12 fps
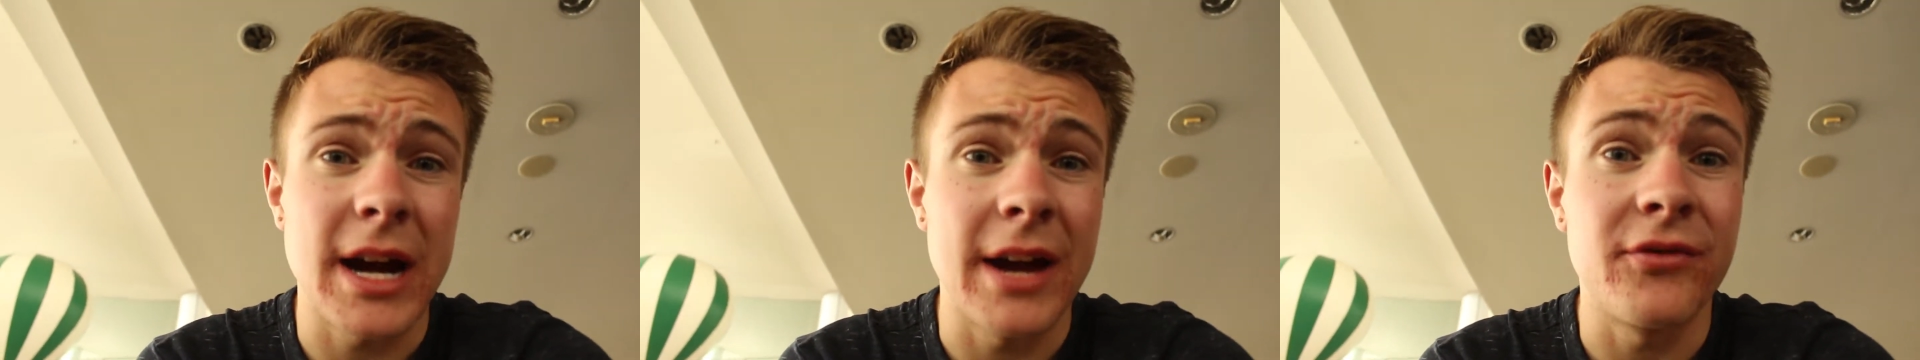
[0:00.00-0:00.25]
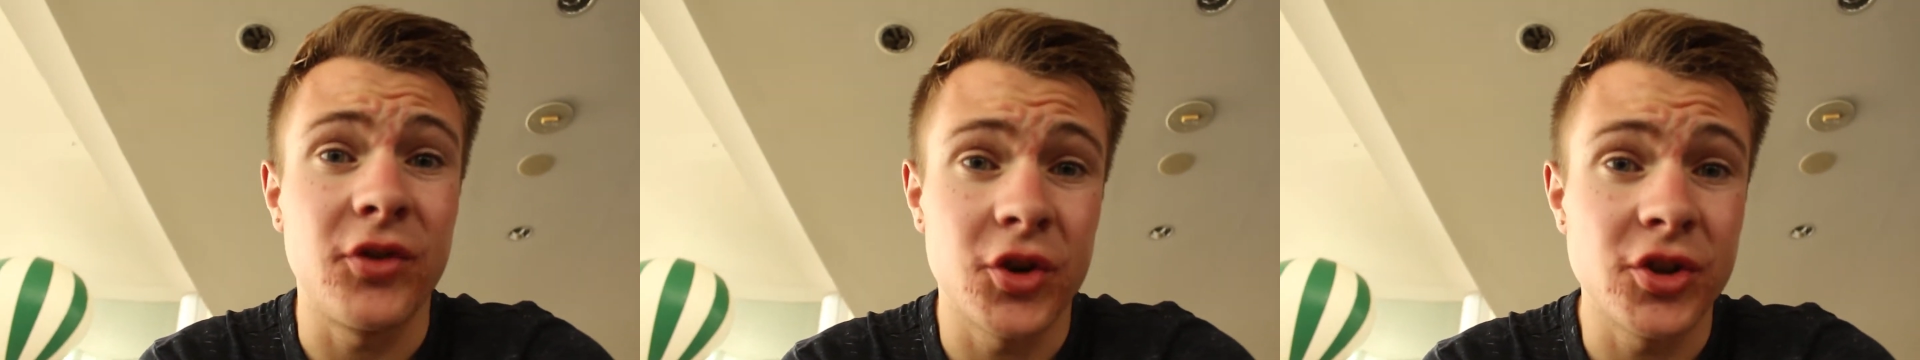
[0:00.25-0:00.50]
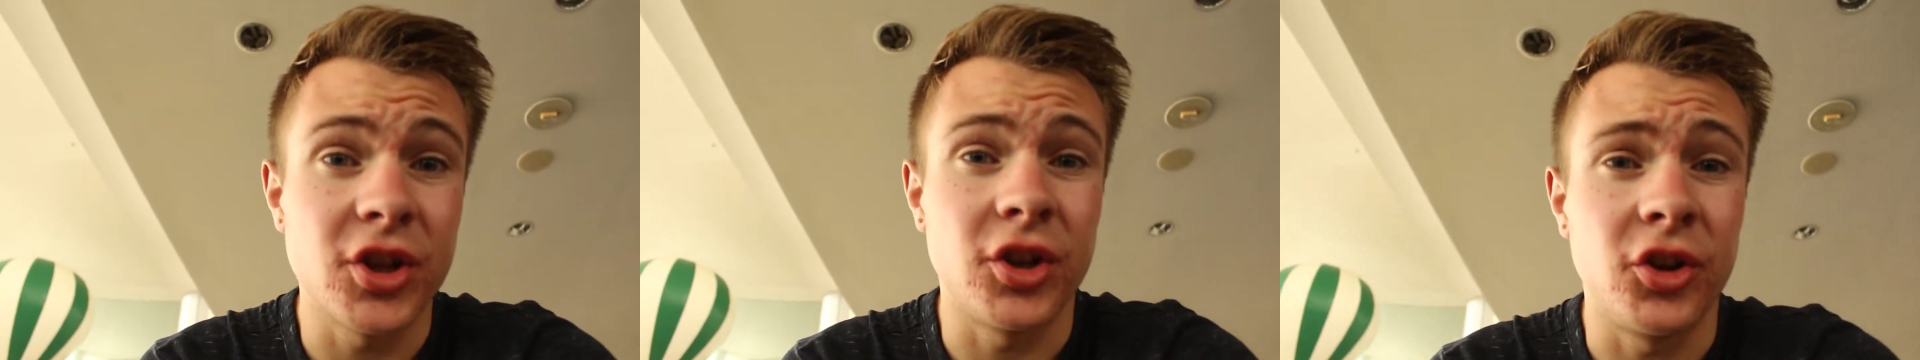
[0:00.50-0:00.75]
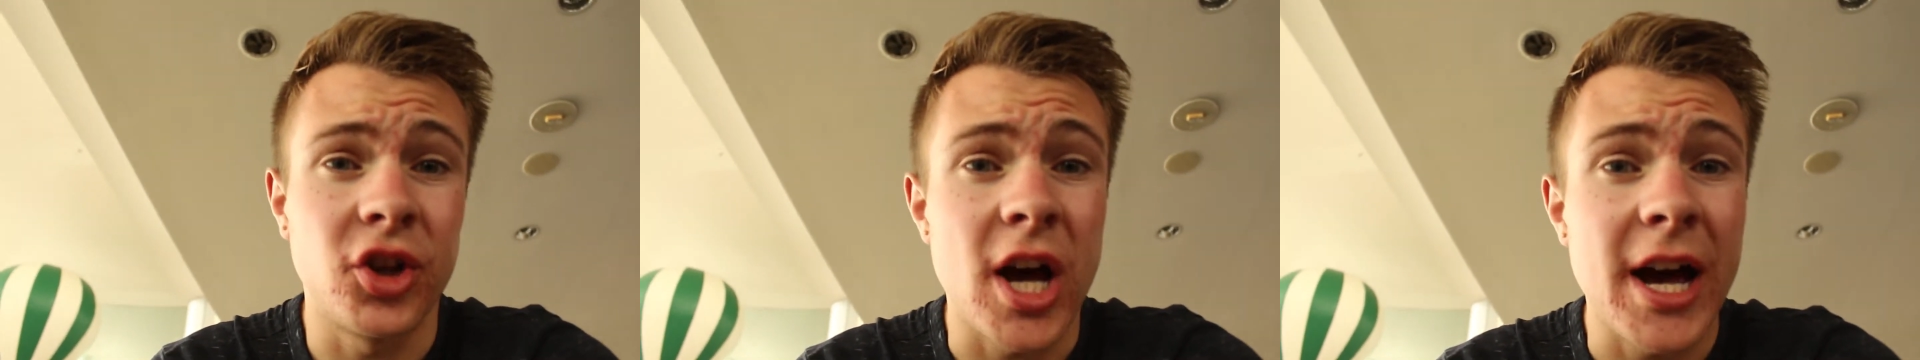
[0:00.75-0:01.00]
I've learned a
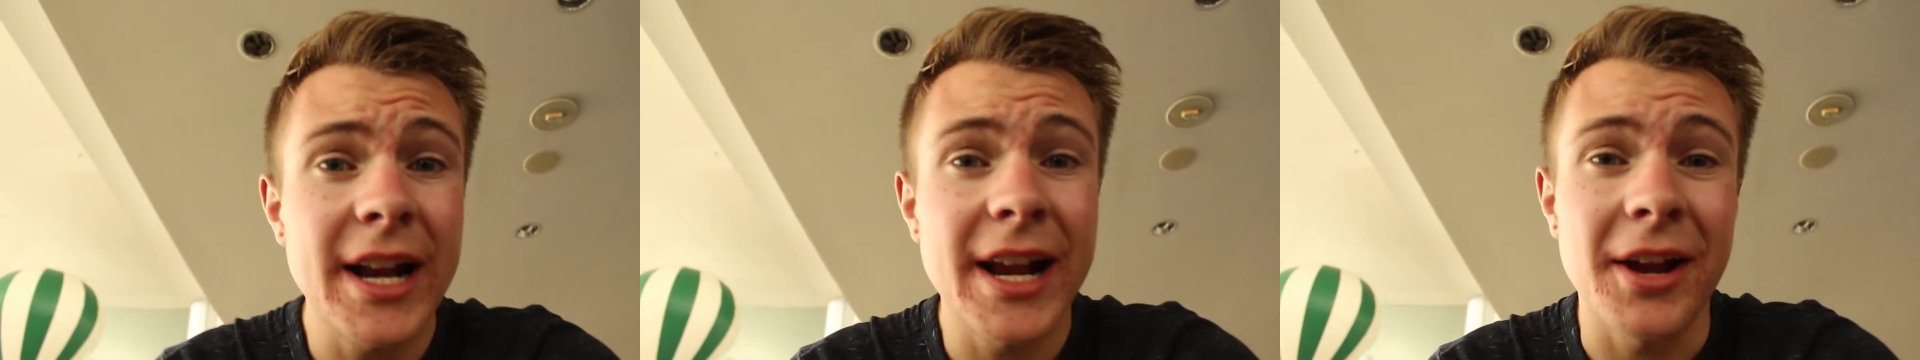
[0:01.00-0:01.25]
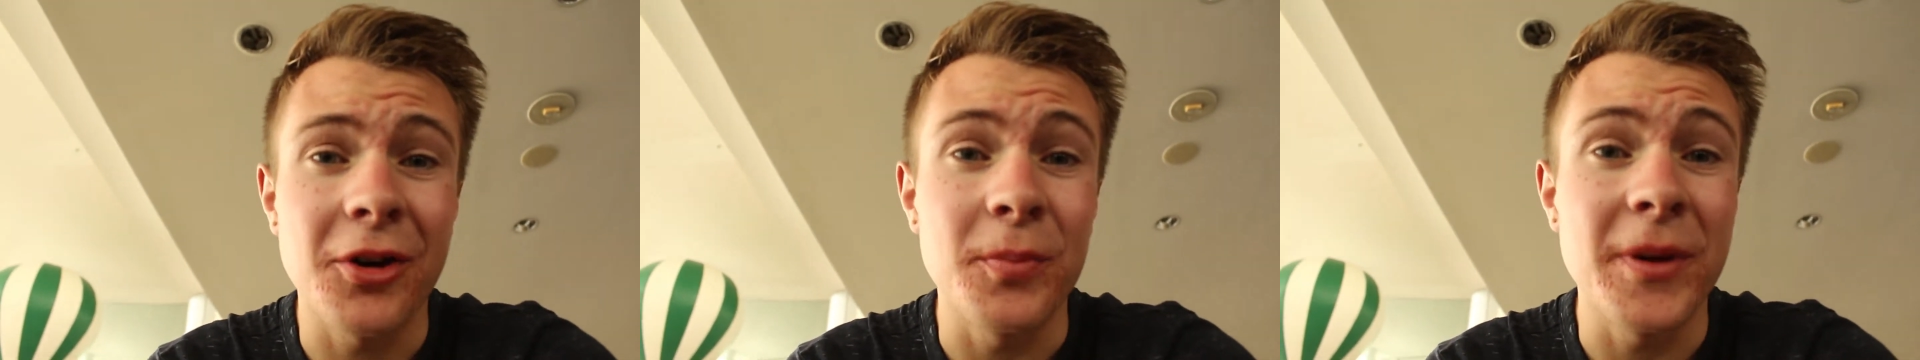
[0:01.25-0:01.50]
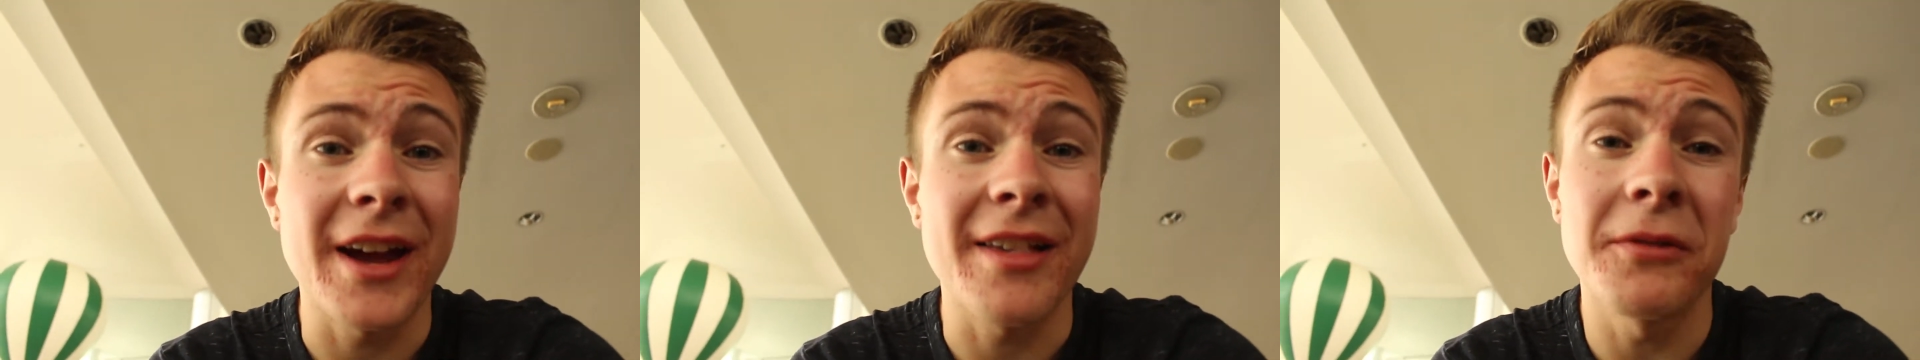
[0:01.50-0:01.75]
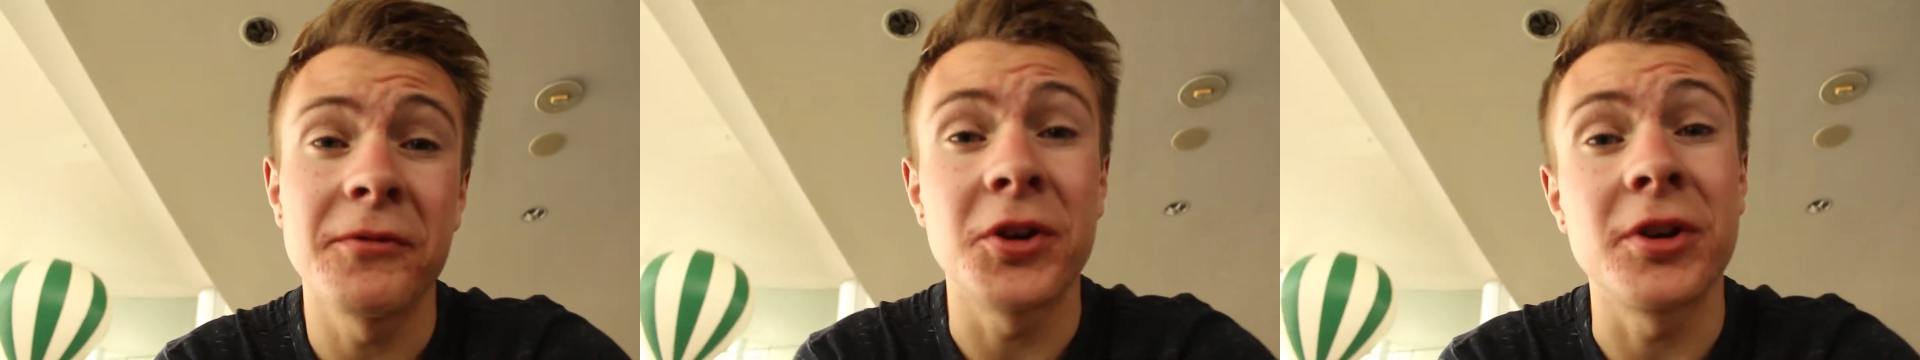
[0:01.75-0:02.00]
lot, and I hope you
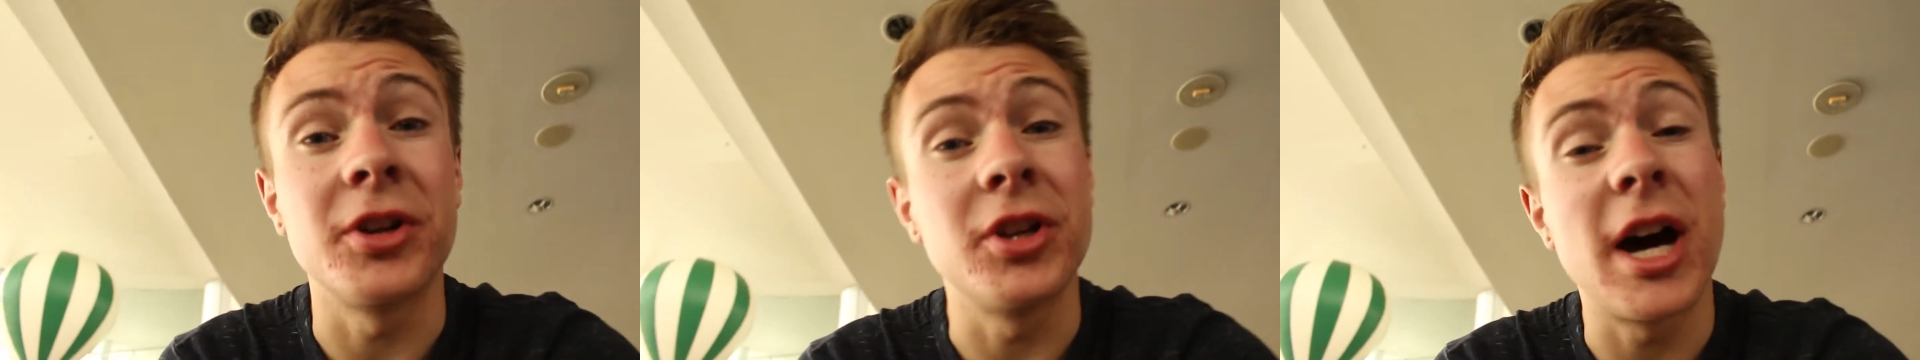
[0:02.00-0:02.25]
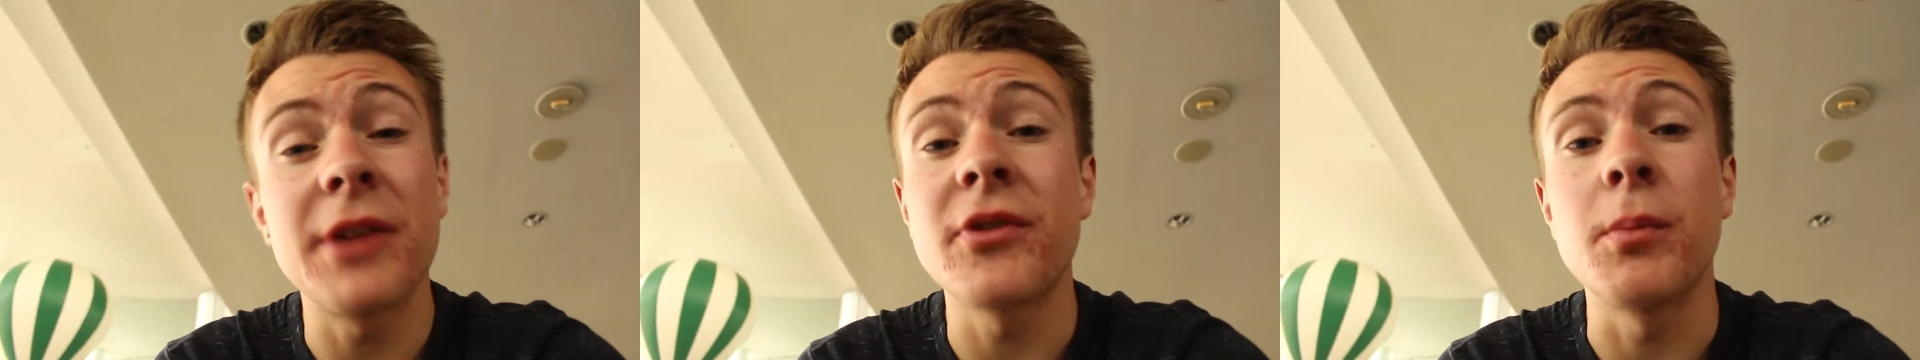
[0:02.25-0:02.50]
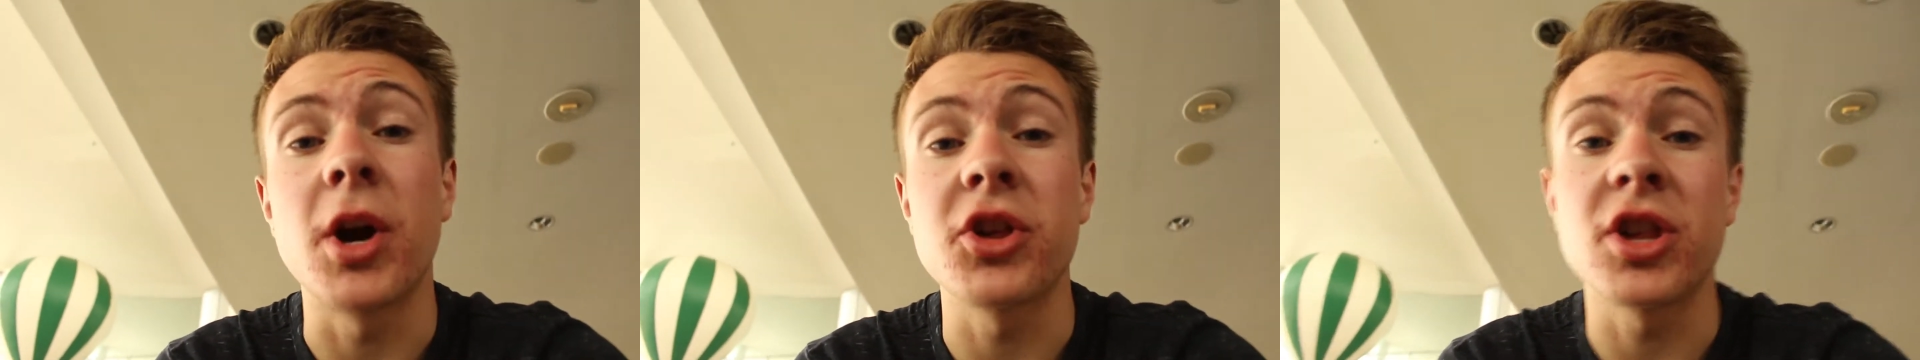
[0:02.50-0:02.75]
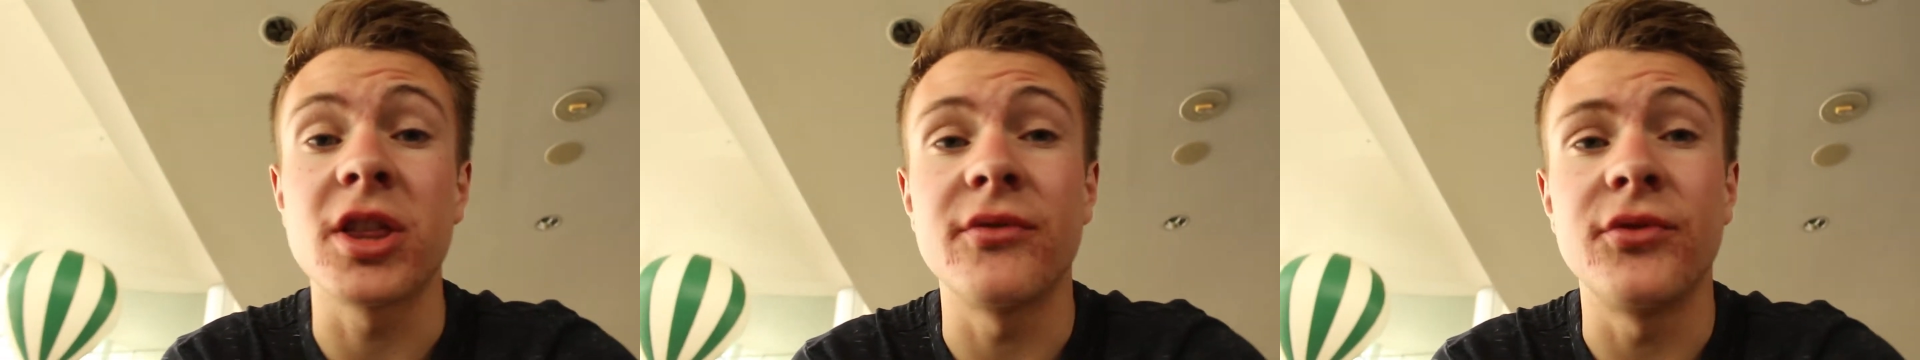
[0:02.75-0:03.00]
guys have learned a lot from
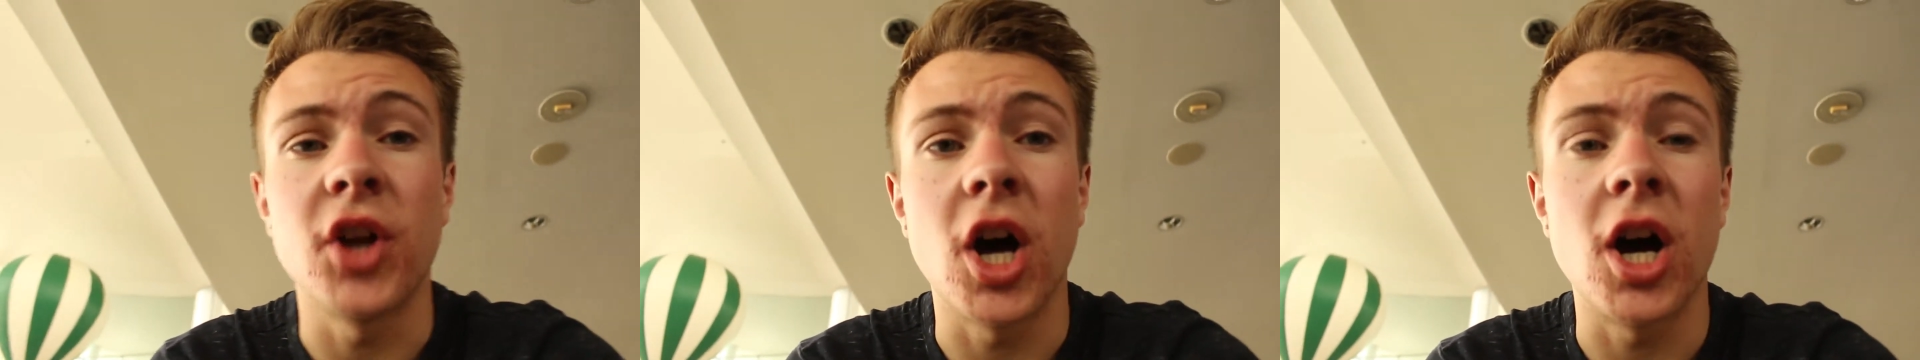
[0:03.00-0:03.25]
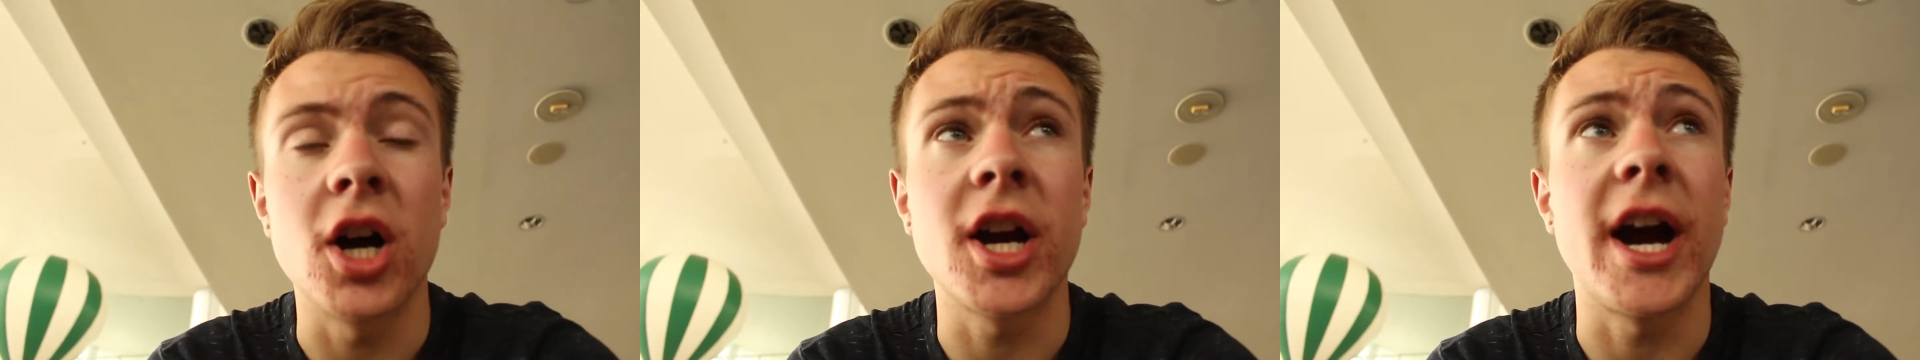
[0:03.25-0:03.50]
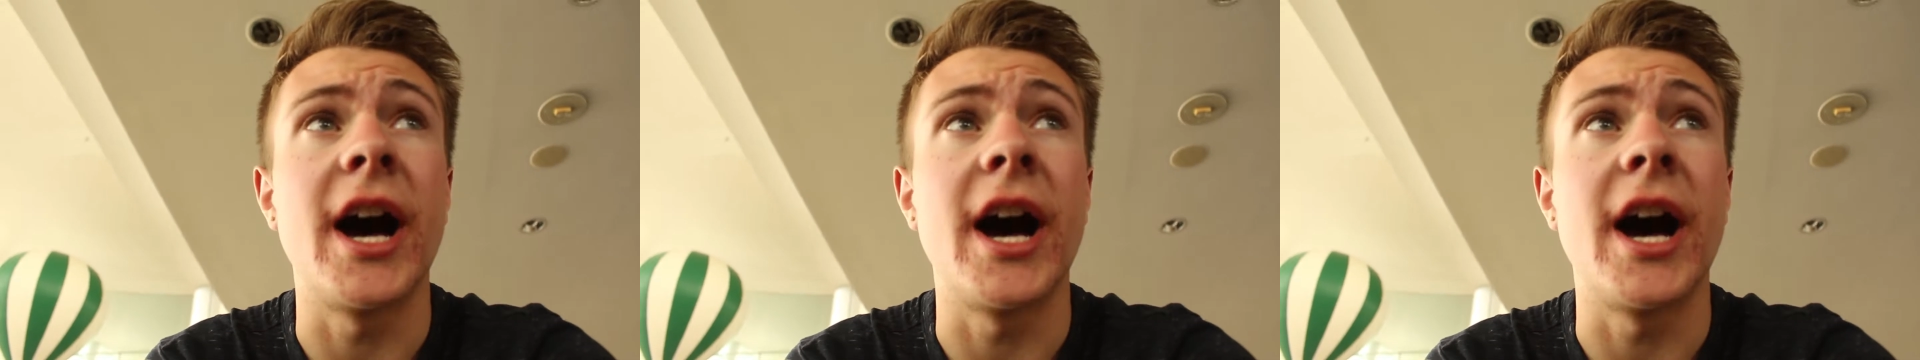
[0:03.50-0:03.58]
watching the vlog